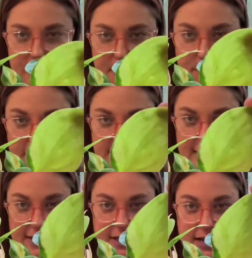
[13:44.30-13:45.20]

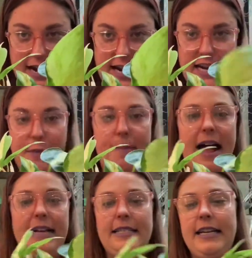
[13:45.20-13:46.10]
Brazil hanging
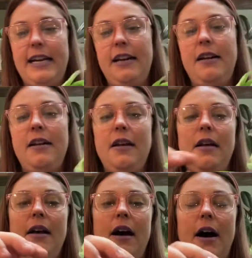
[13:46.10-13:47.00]
basket,
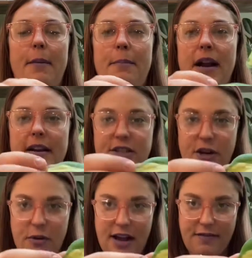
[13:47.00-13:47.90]
but I
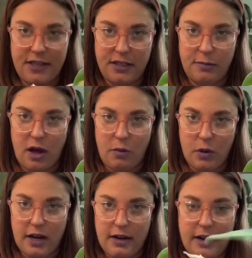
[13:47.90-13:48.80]
don't have a small
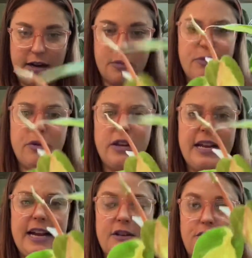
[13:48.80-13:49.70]
one, and I
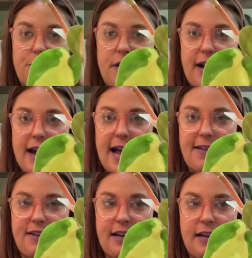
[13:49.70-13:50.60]
really enjoy
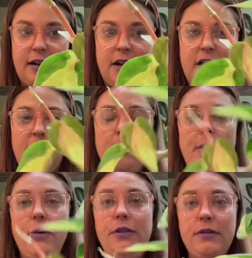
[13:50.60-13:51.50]
having
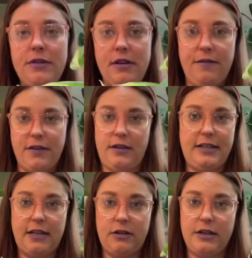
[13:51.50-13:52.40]
pothos and
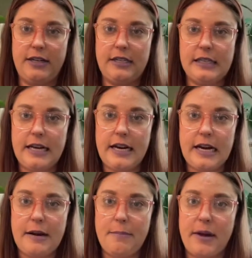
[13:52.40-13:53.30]
philodendrons
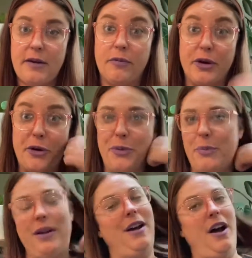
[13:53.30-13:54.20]
in my room
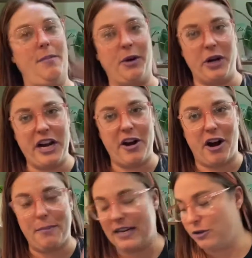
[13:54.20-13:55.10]
or in
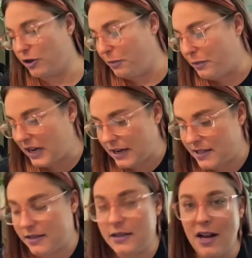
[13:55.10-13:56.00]
our bedroom
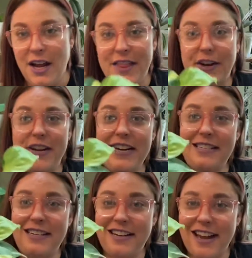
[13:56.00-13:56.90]
because they're
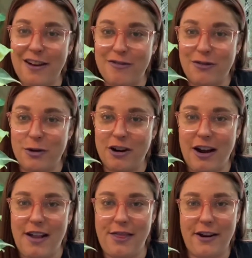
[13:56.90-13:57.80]
easy to care for
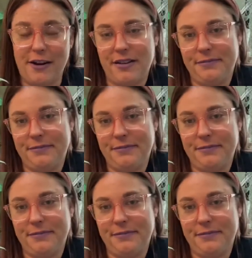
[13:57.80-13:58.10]
and they're